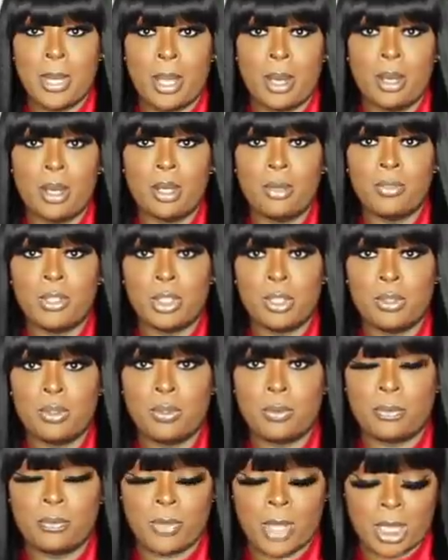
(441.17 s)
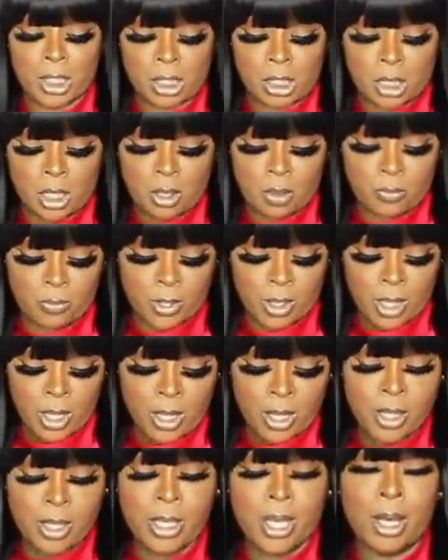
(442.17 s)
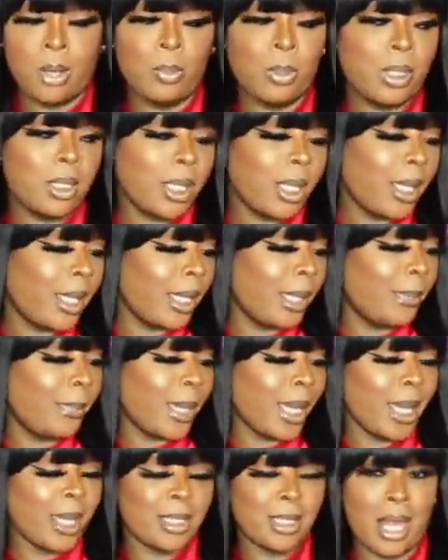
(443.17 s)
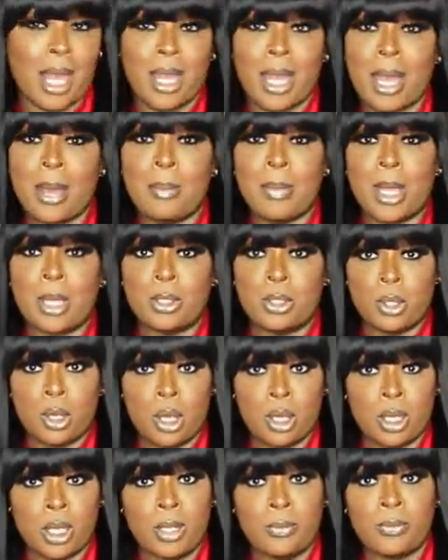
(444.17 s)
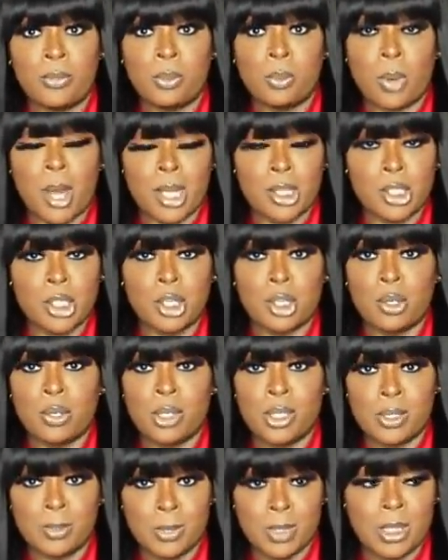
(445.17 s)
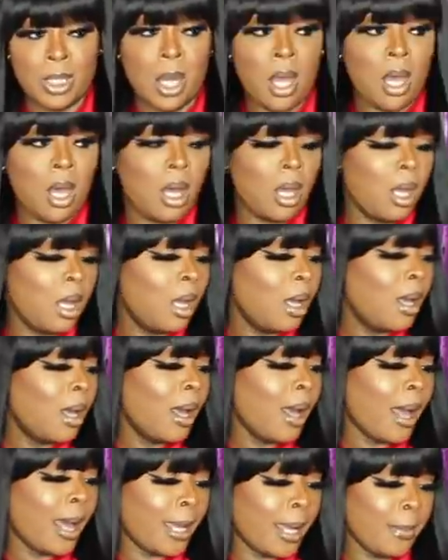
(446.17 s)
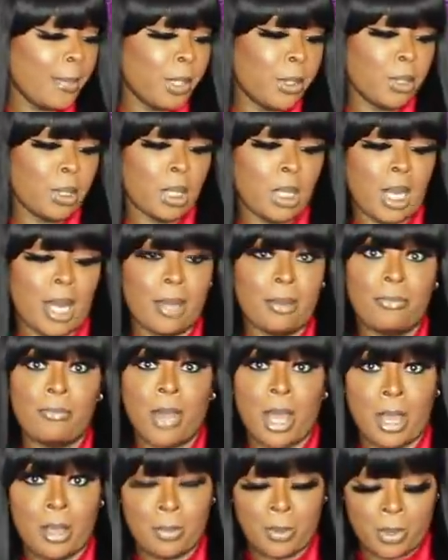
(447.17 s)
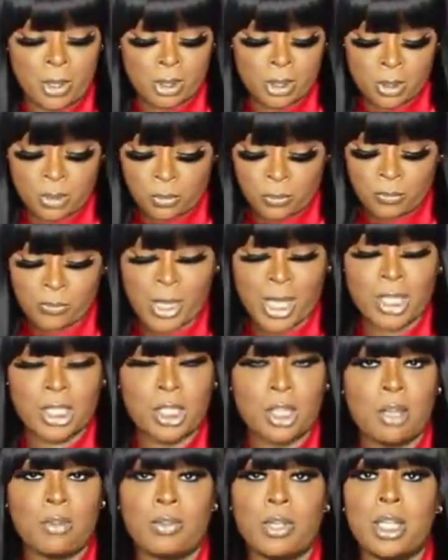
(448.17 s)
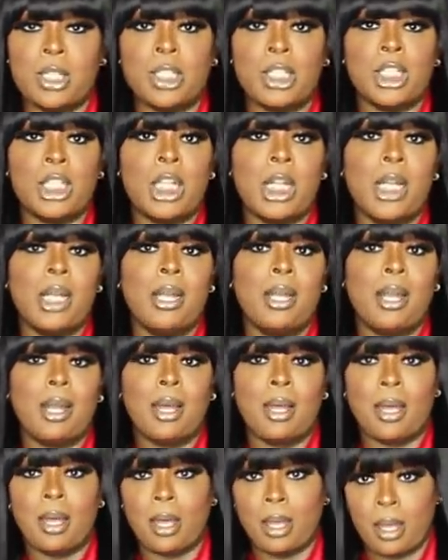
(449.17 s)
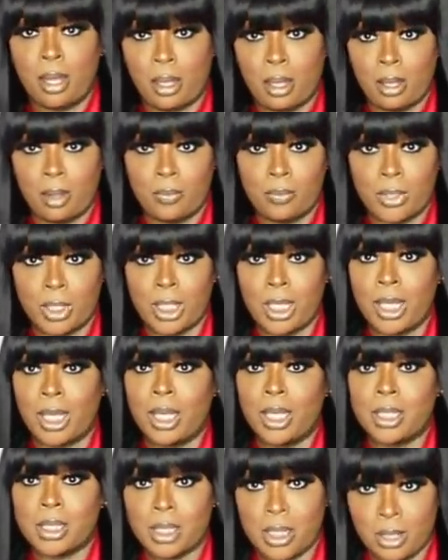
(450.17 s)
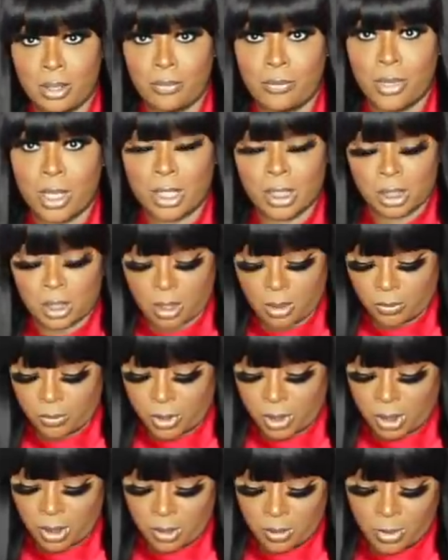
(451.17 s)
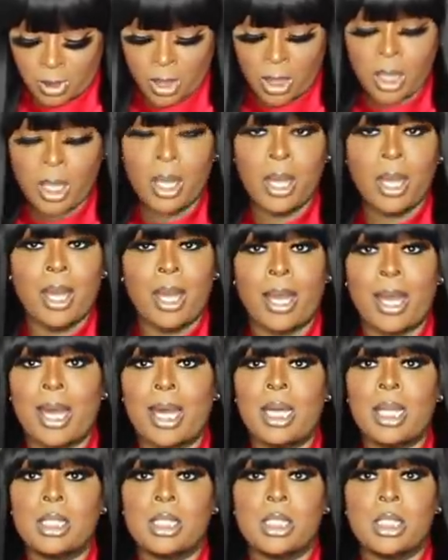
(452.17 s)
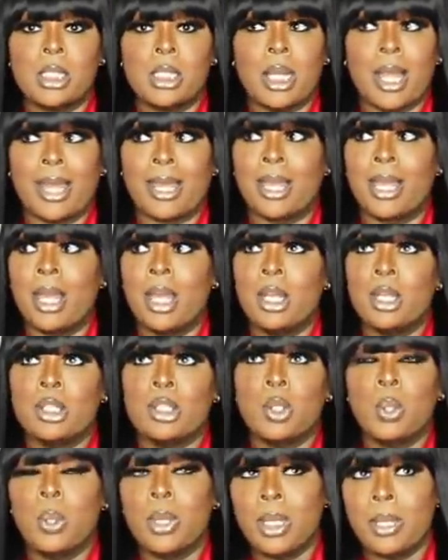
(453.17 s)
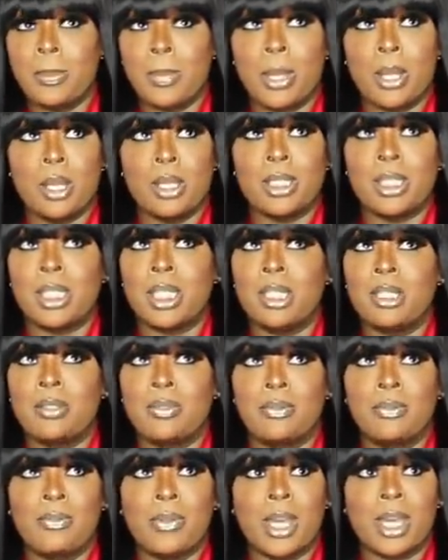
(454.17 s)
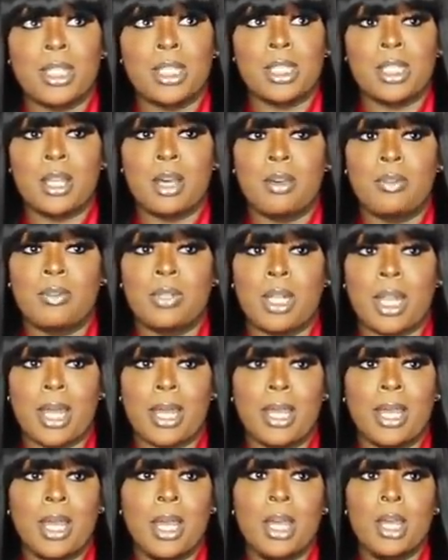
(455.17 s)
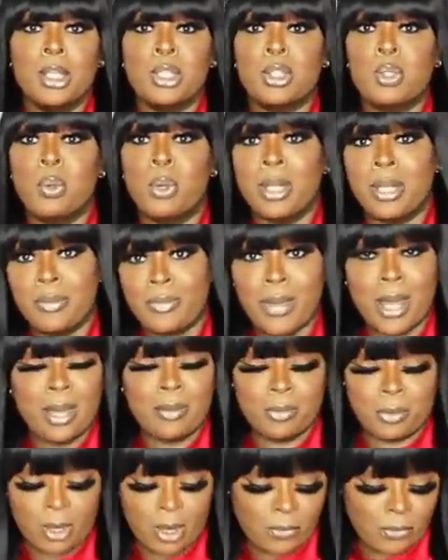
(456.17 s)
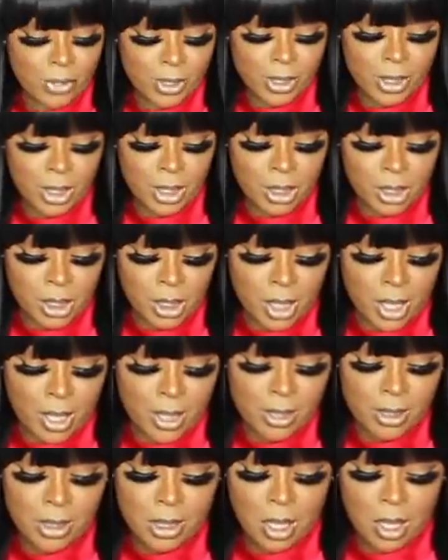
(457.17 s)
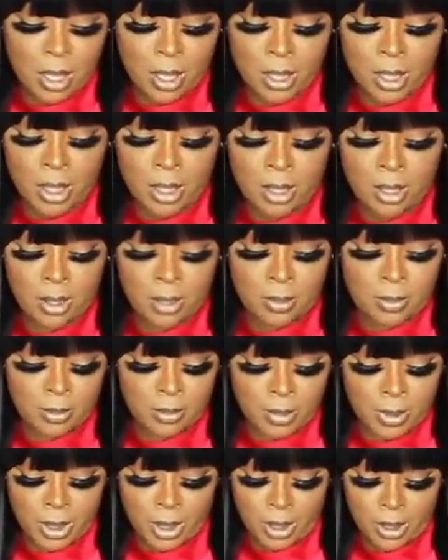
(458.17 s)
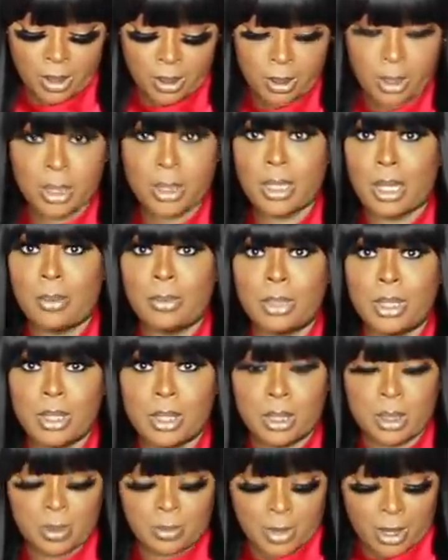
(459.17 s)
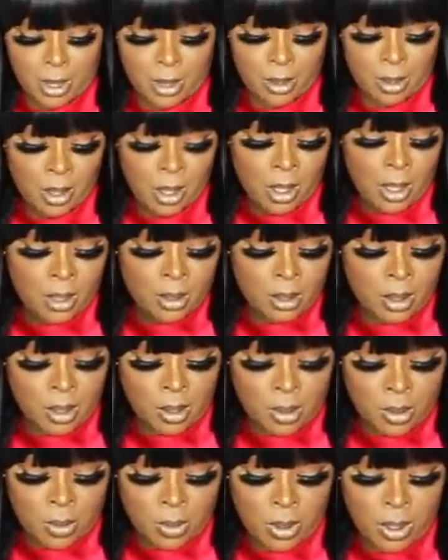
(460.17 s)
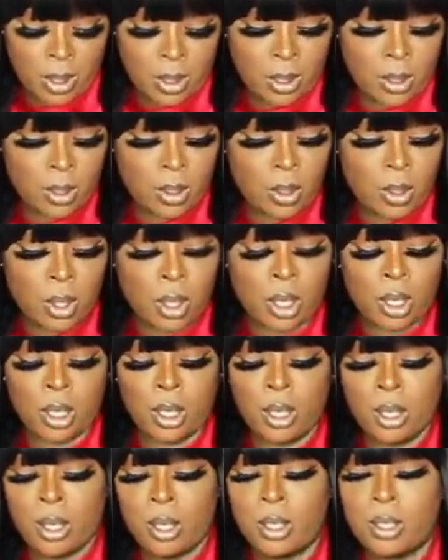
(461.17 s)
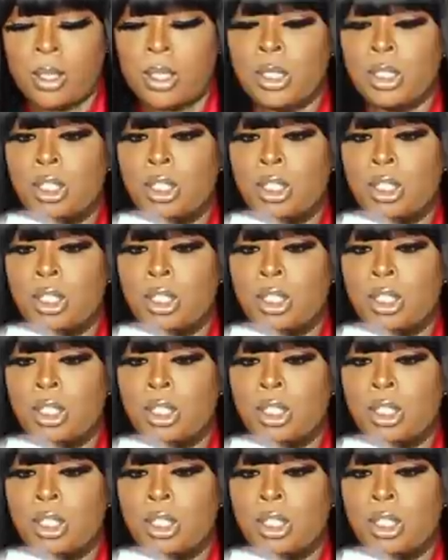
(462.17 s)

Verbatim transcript: pair of shoes from Fashion Nova. Now with the handbags, I got my daughter, if you watched her Christmas haul, I got my daughter like five purses from Fashion Nova because she love, the kids love Fashion Nova, you hear me? I got her like 20 pair of jeans from Fashion Nova, like 25 graphic tees, you guys saw it. Um, but yeah, that's not what this is about. So here are the